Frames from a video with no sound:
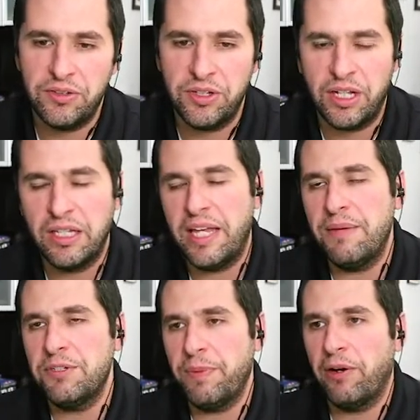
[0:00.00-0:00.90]
to
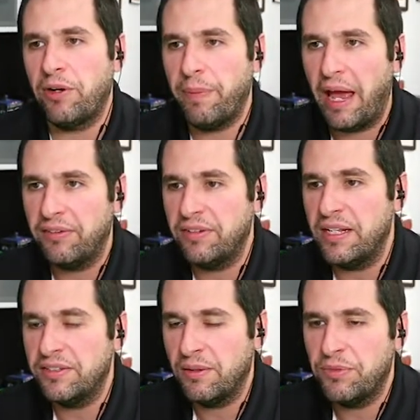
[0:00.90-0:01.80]
claim spare capacity,
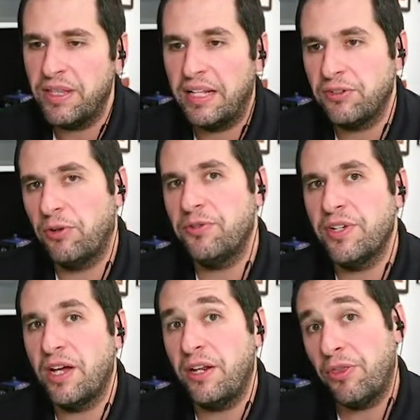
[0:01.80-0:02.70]
it's something that turns
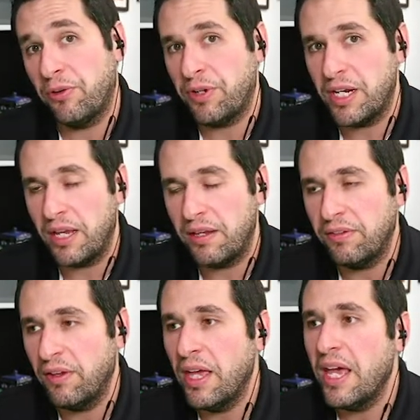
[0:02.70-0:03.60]
on in 30 days